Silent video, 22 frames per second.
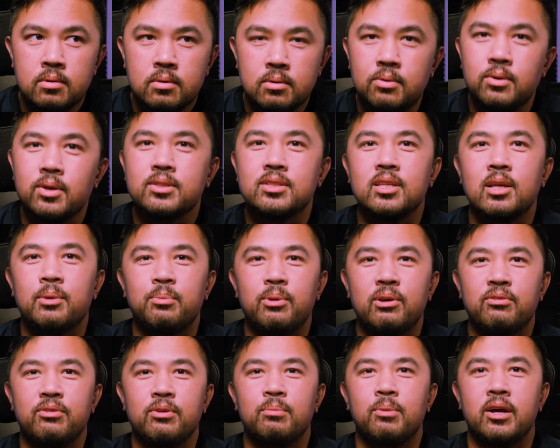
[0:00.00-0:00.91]
What's up,
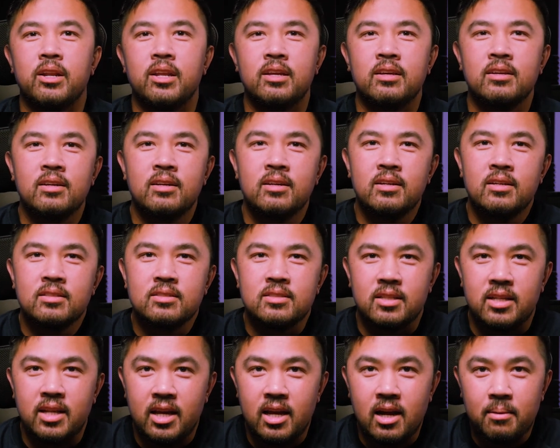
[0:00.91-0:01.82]
everybody?
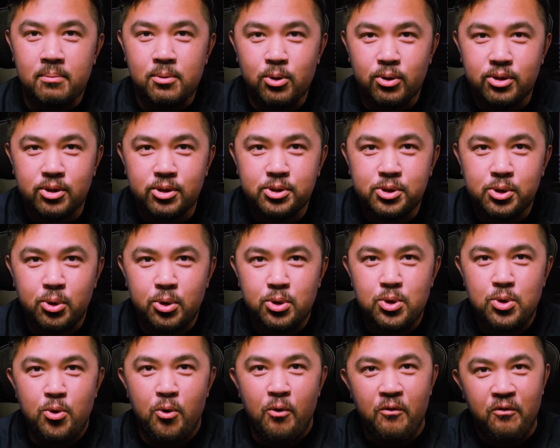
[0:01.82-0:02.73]
Today I'm going to show
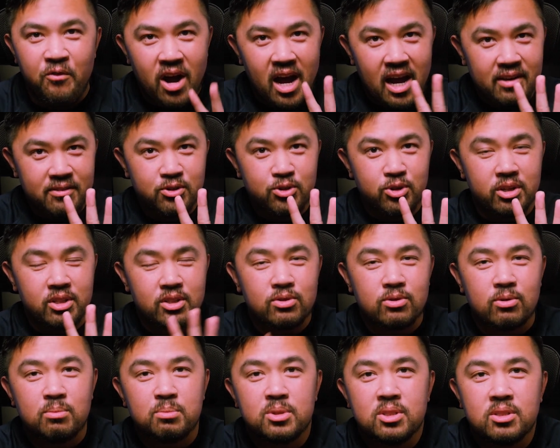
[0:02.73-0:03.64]
you 5 drinks
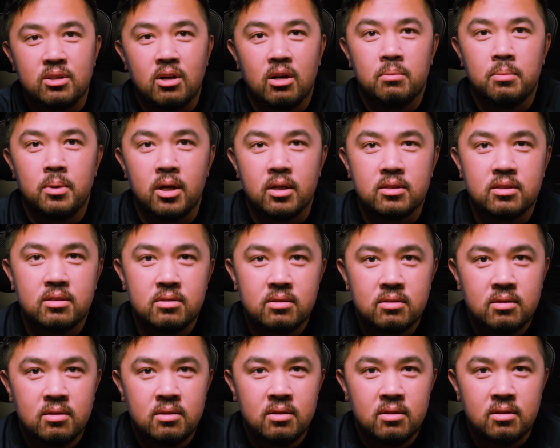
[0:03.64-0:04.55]
from
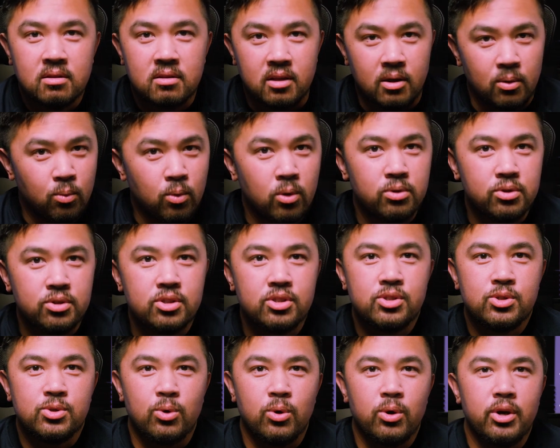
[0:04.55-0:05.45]
Starbucks that won't
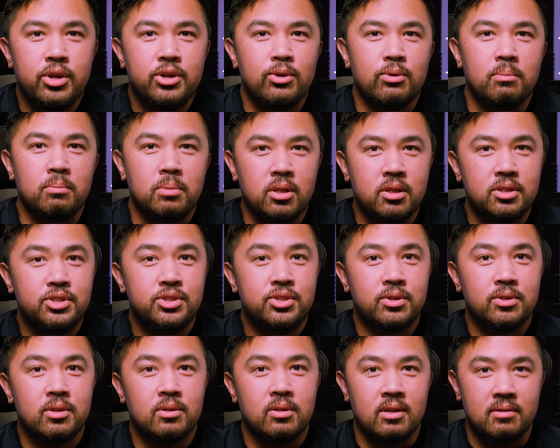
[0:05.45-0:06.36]
destroy your blood
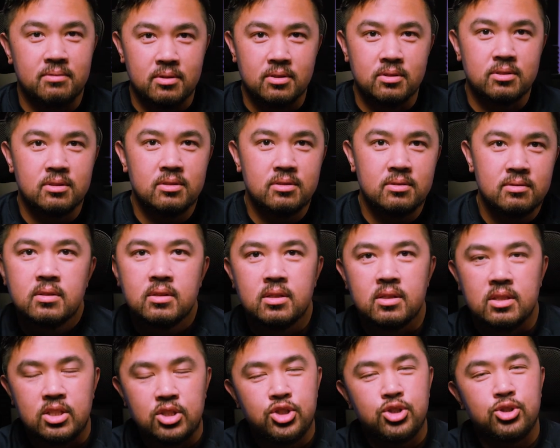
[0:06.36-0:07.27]
sugar levels.
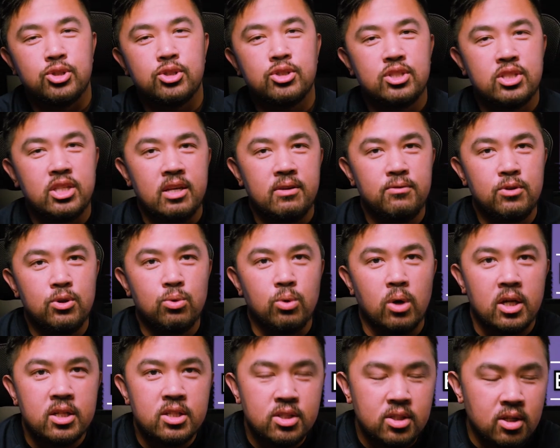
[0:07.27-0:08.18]
This should save
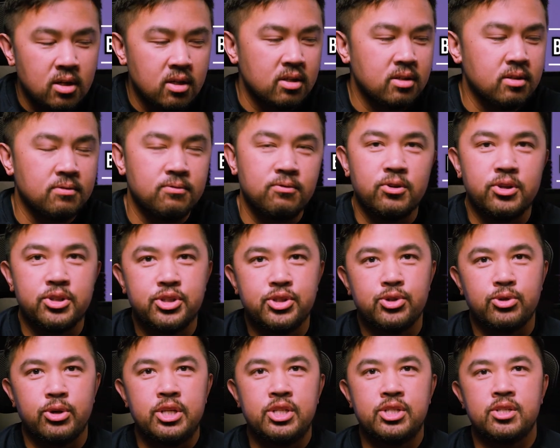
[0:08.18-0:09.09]
you a ton of
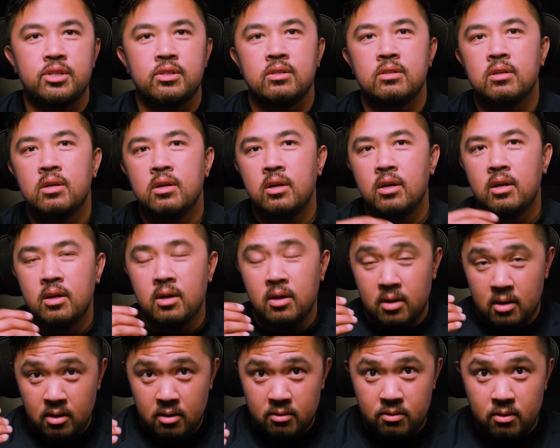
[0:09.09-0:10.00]
frustration
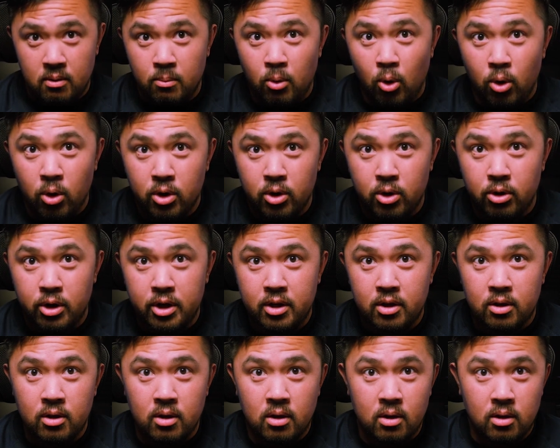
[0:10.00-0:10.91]
from
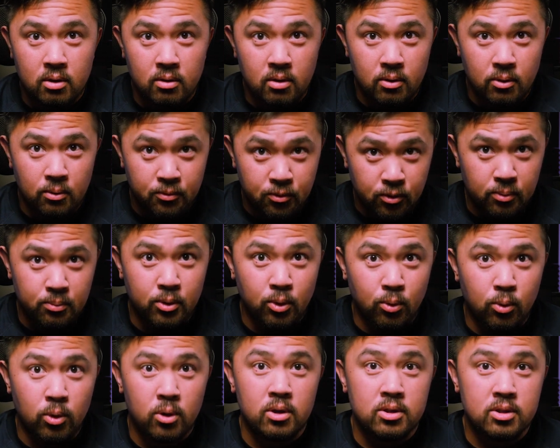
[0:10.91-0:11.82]
ordering from the
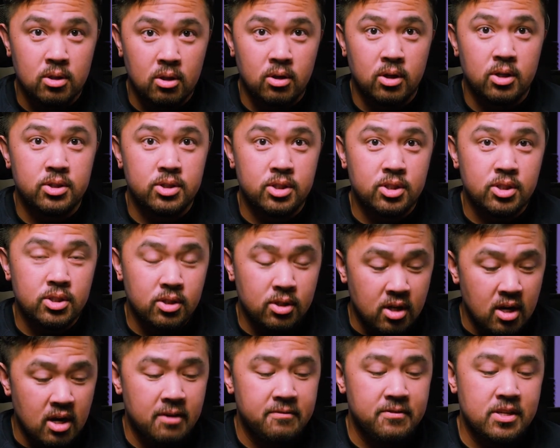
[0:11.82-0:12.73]
world's
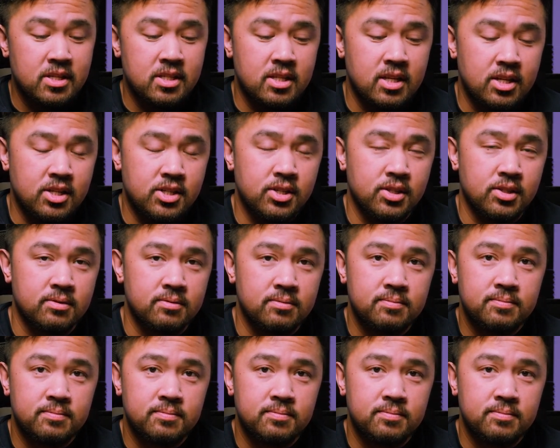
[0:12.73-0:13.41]
largest coffee station.